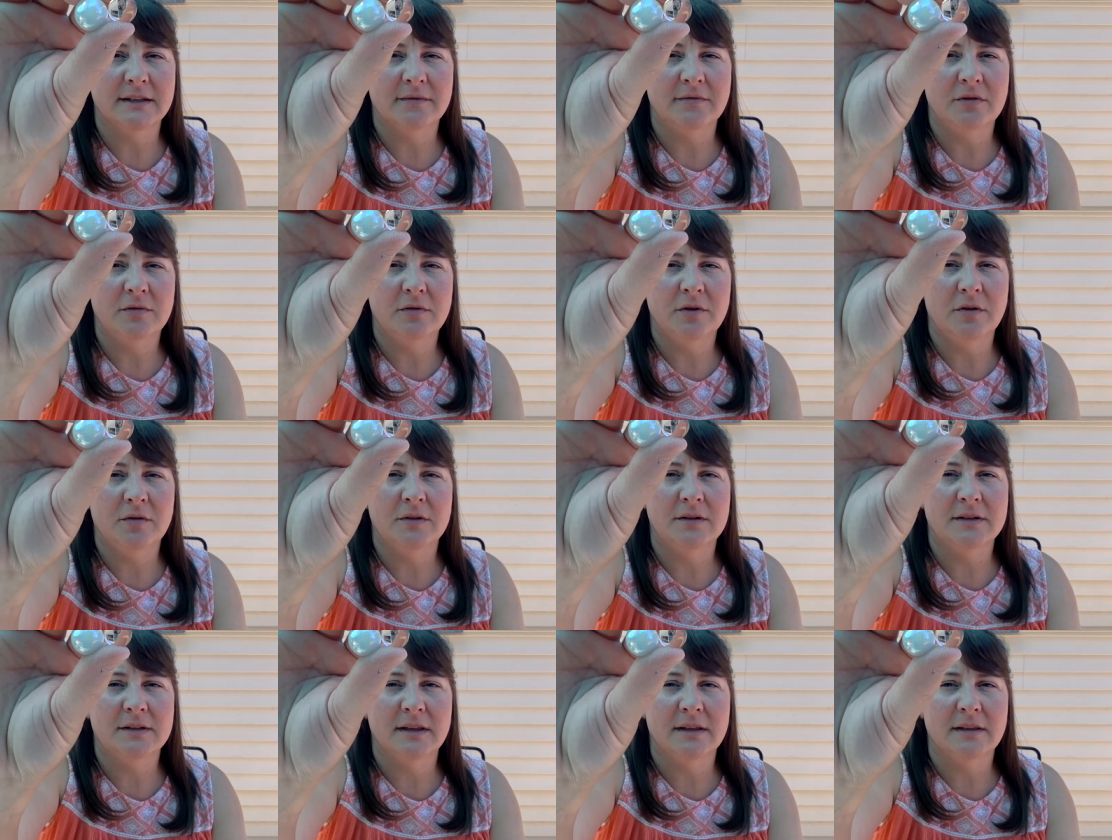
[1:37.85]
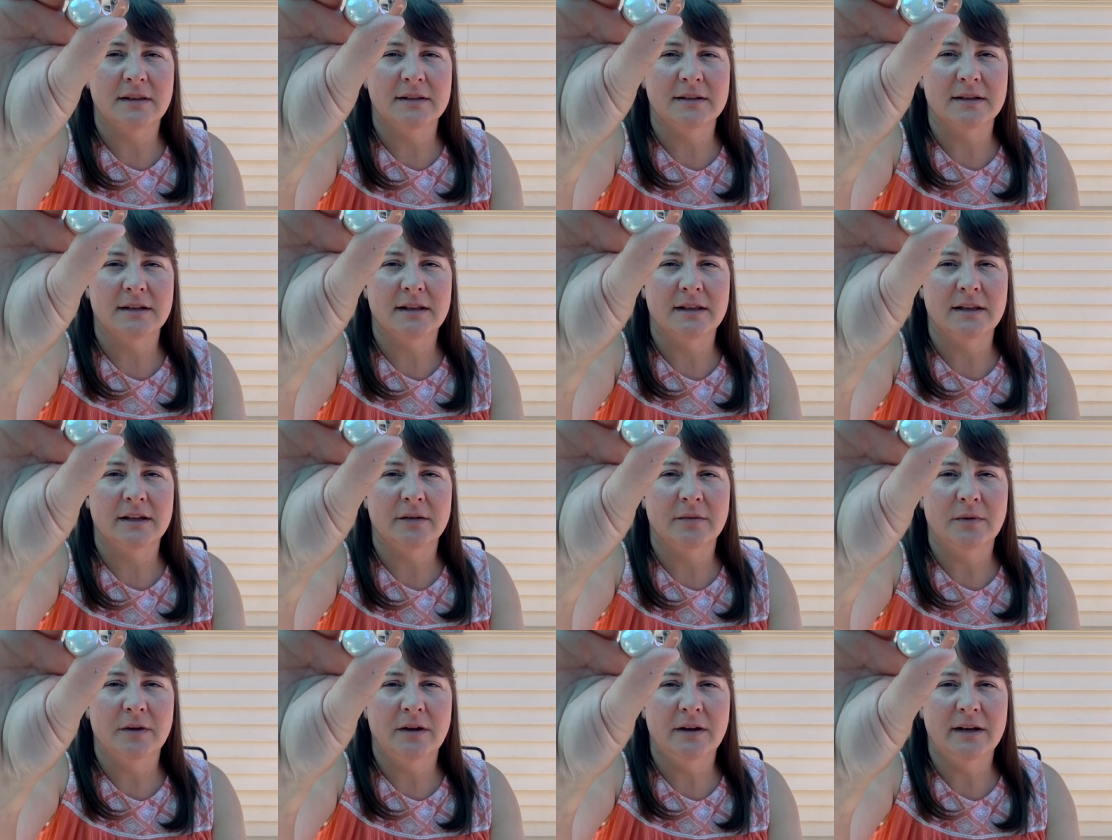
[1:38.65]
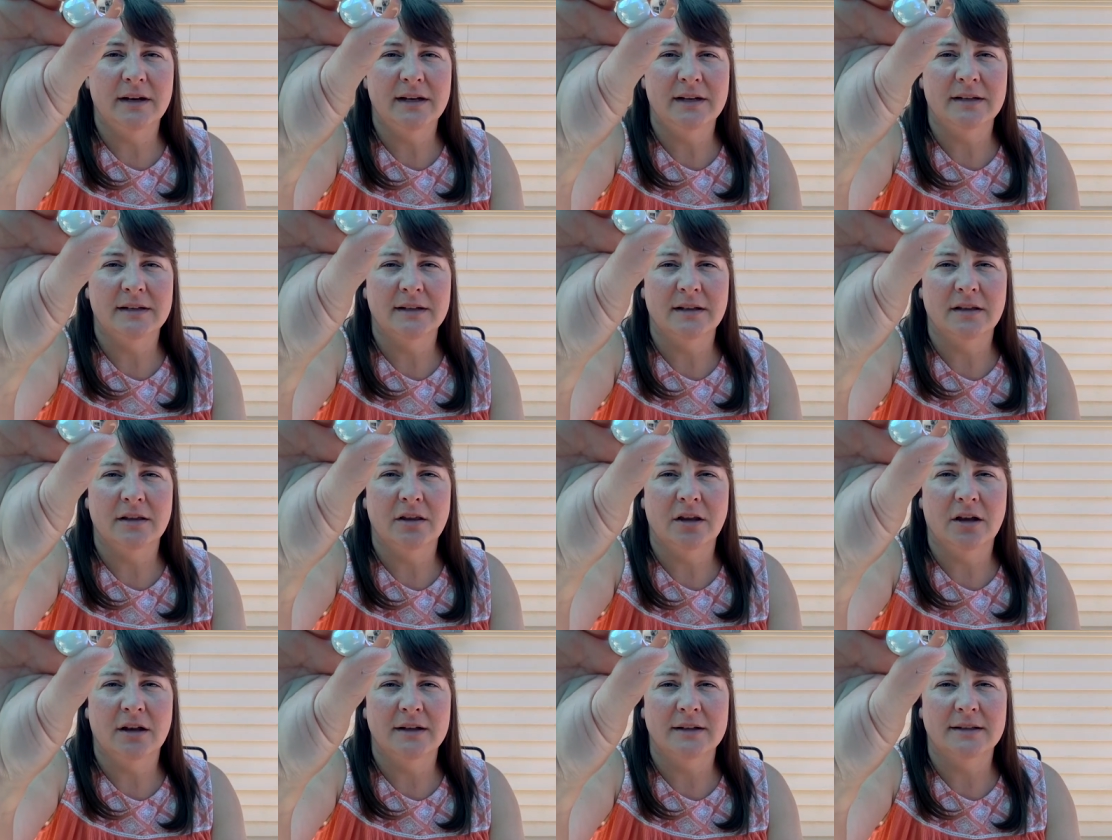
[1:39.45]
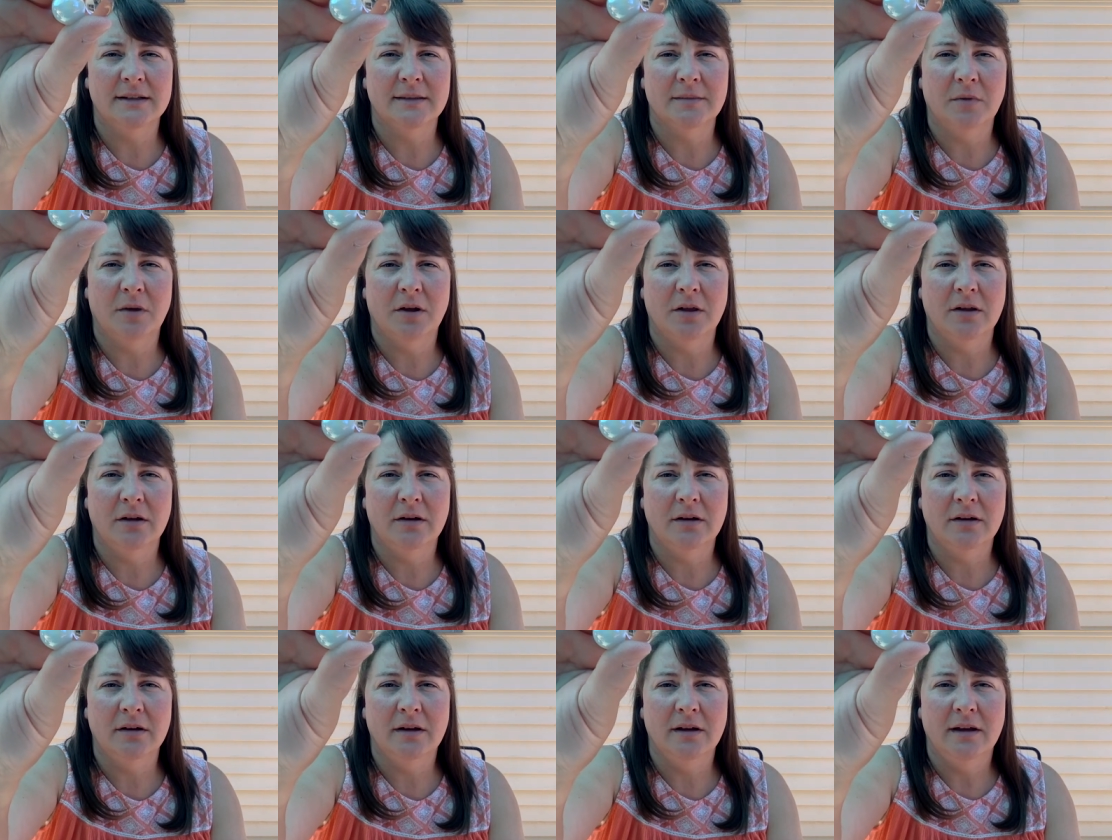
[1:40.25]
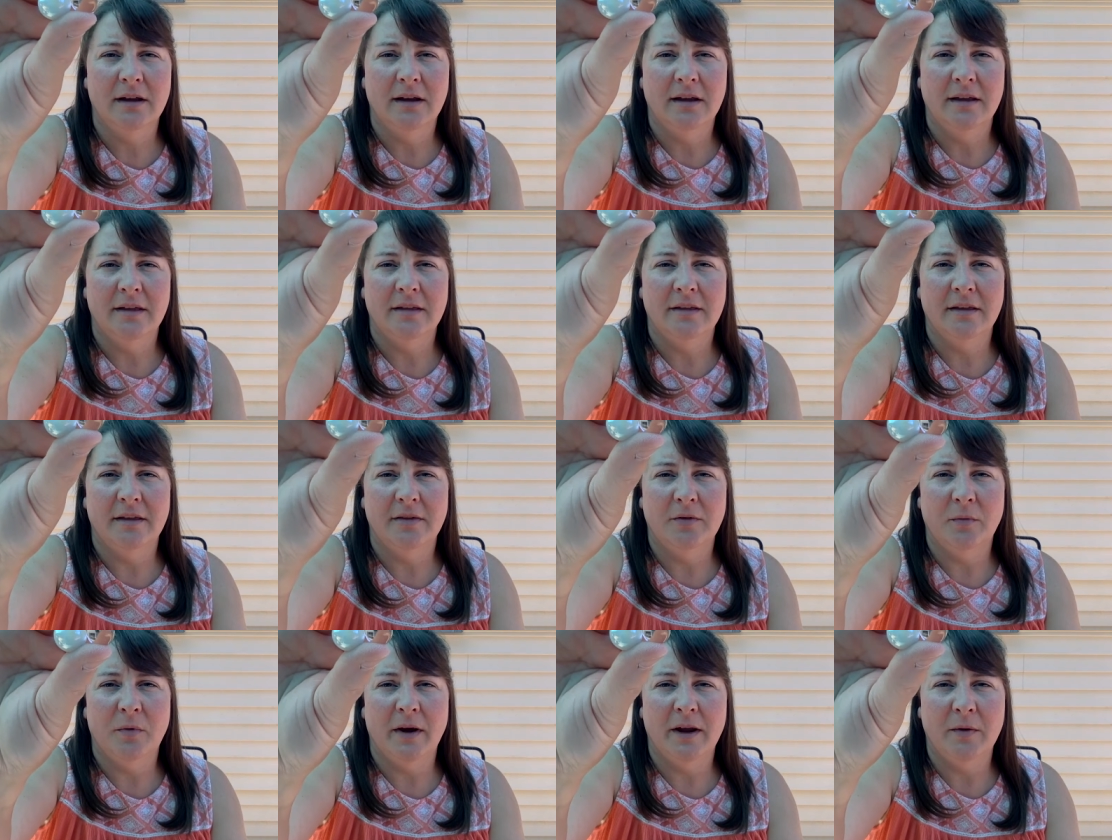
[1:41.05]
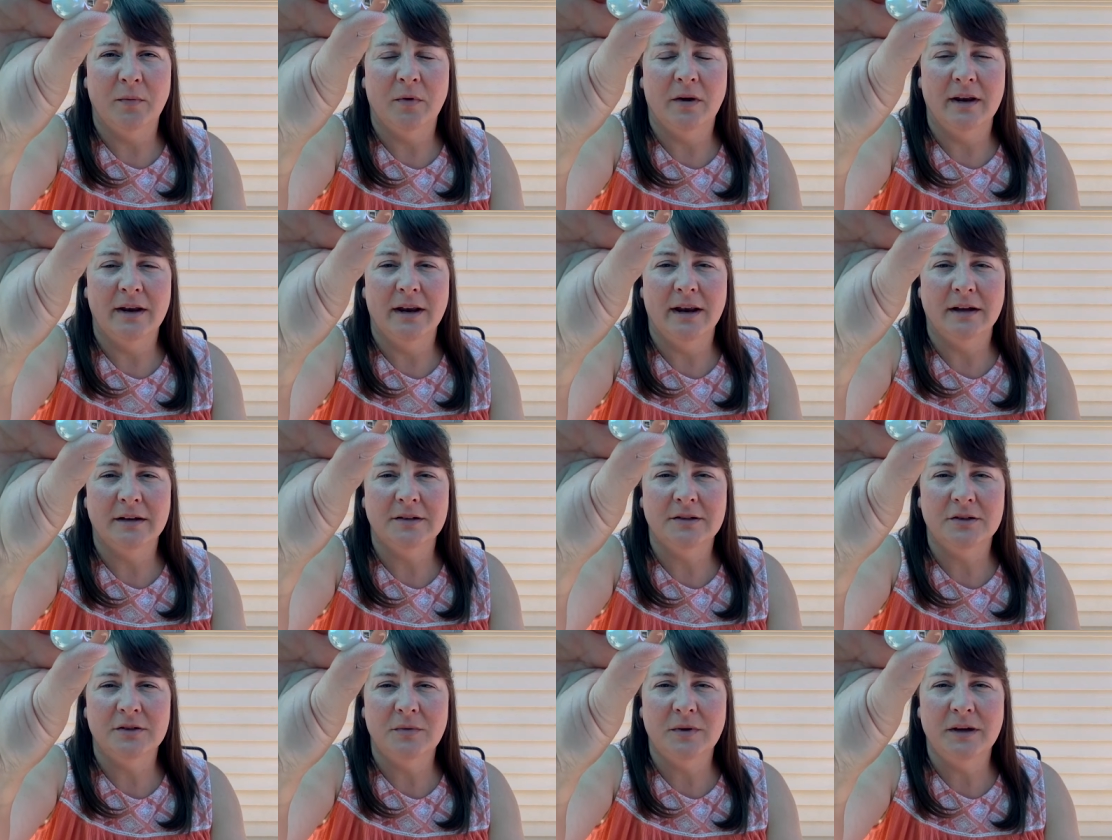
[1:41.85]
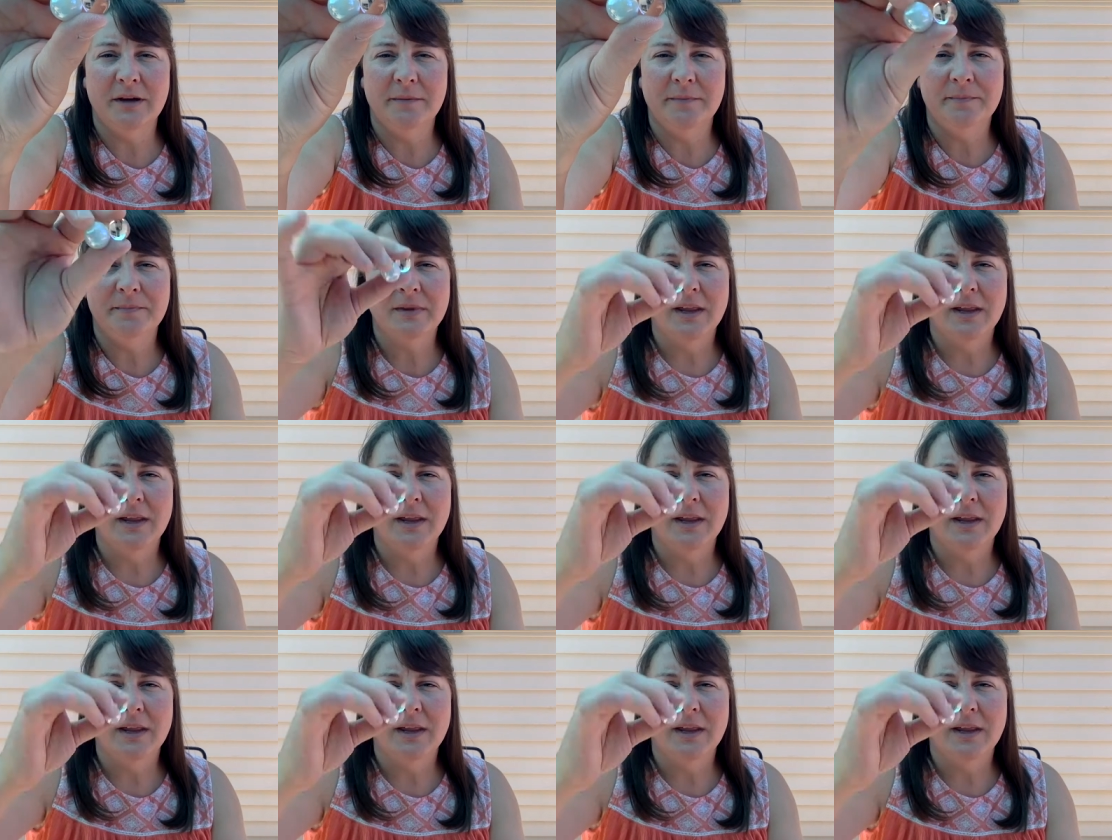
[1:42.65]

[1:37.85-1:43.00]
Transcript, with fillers: If you notice that this clear one is a lot smaller than the white one next to it,